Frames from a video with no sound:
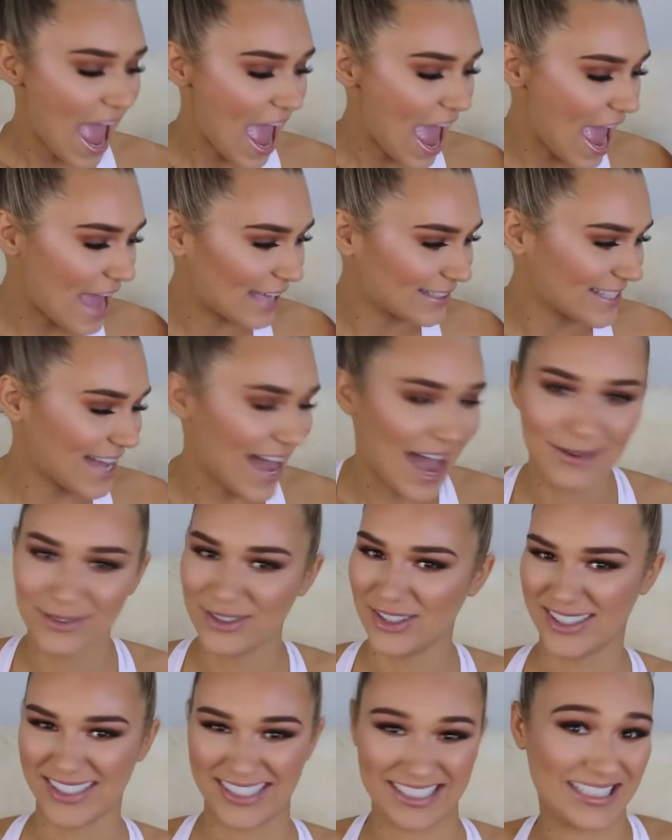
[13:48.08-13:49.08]
and I'm
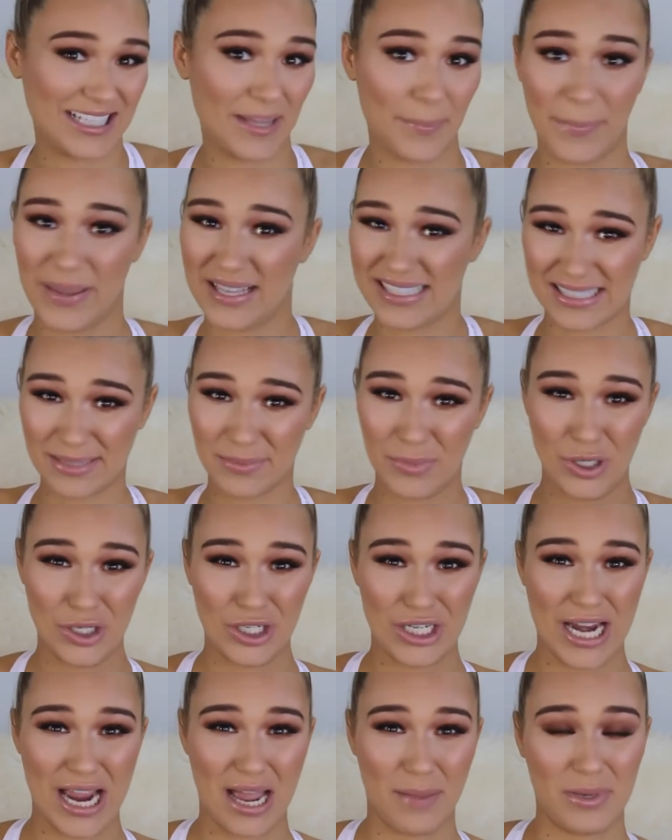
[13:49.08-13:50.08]
just in the best
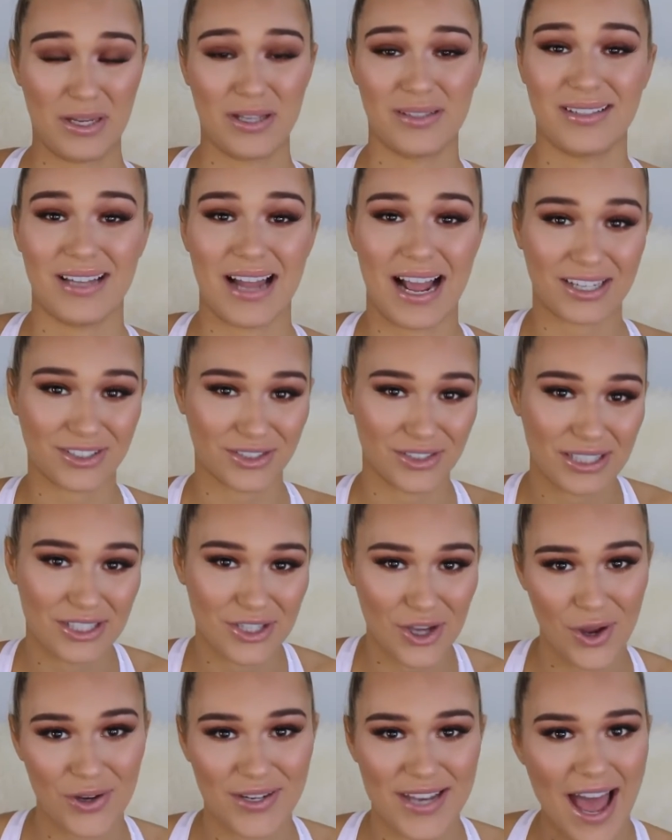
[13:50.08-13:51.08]
mood now because it actually
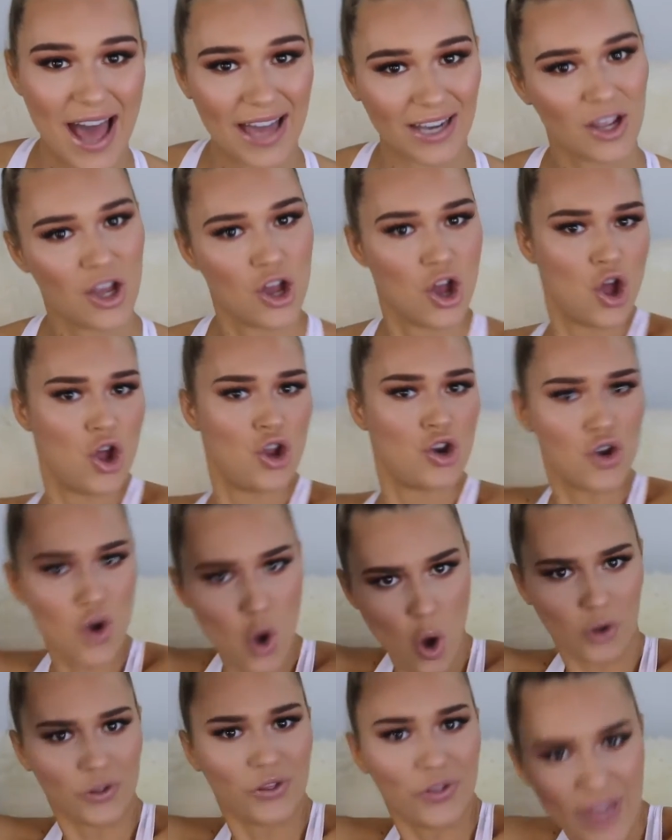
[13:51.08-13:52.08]
turned out
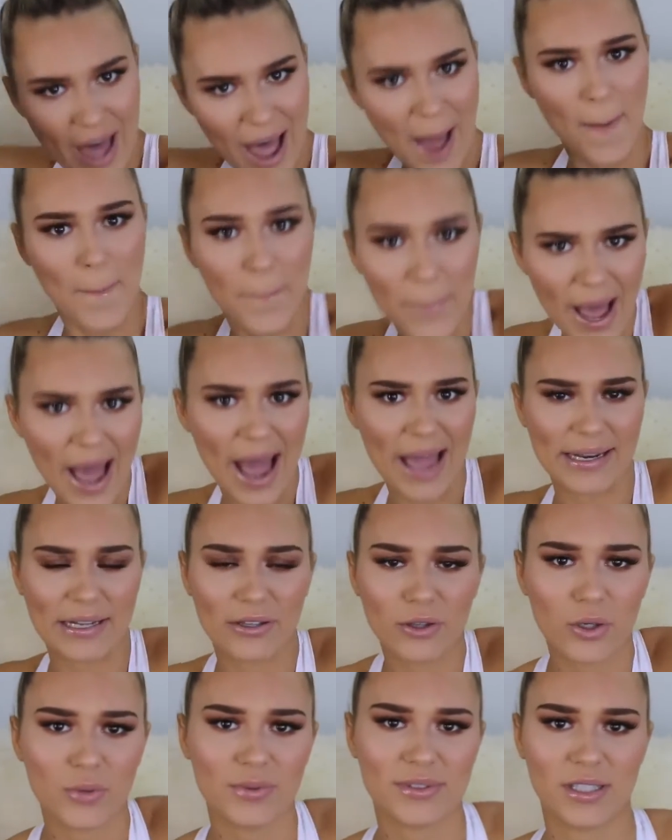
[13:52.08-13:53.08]
not that bad. I
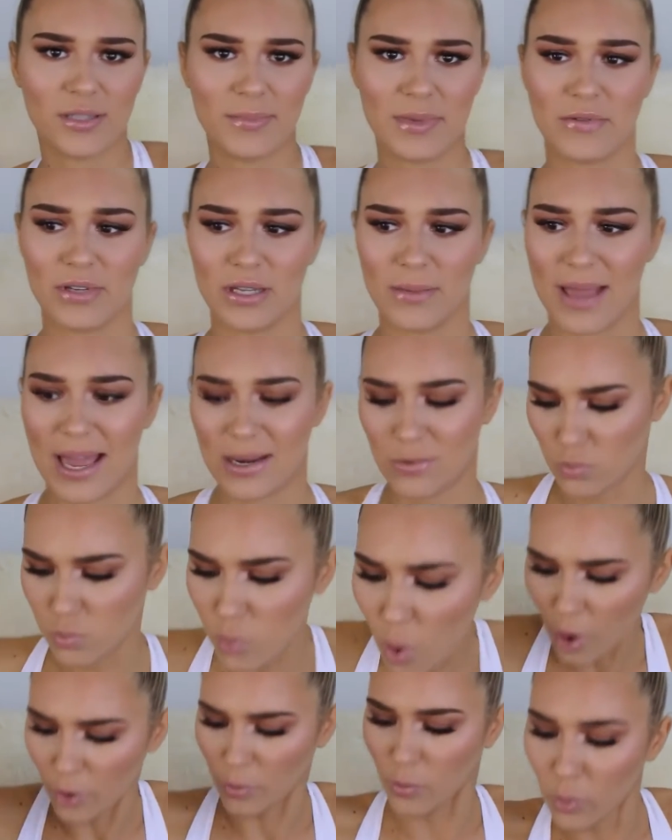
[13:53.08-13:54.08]
thought it was gonna be really bad.
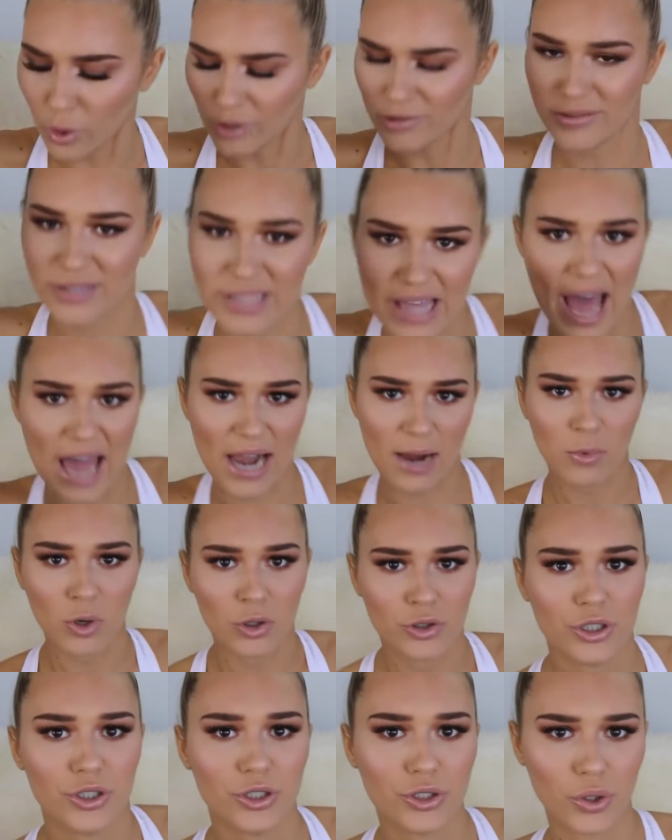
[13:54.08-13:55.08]
What was that? I'm
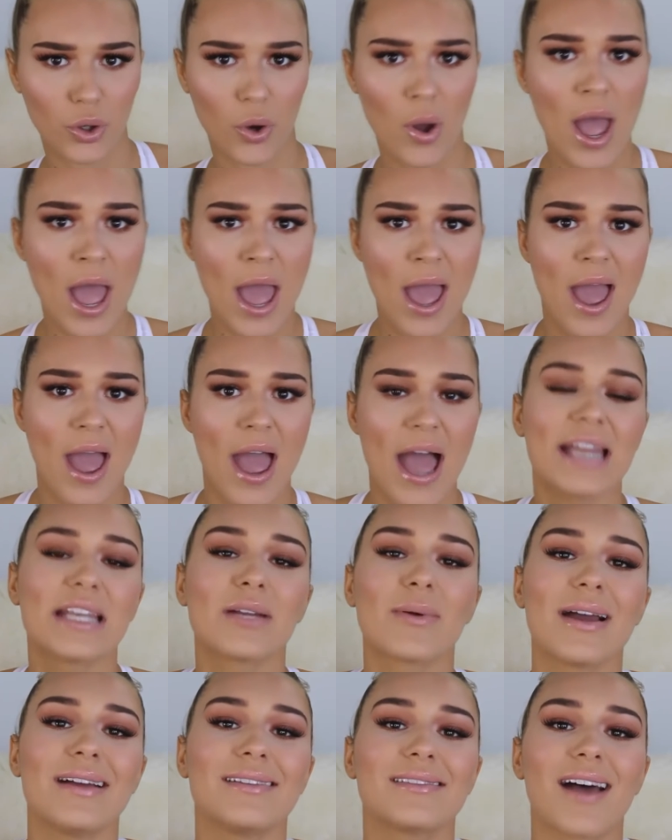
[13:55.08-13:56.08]
not too sure.
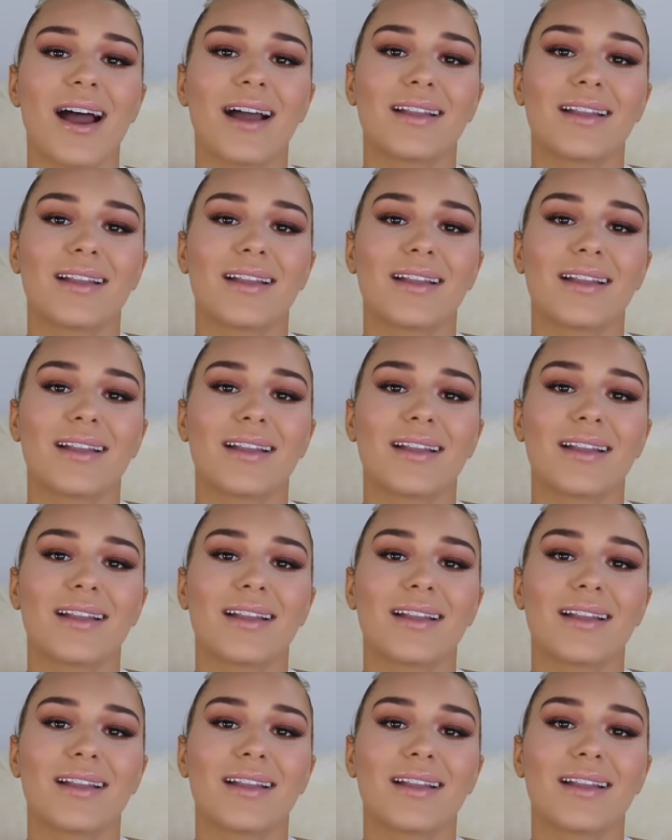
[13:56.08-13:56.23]
Anyways,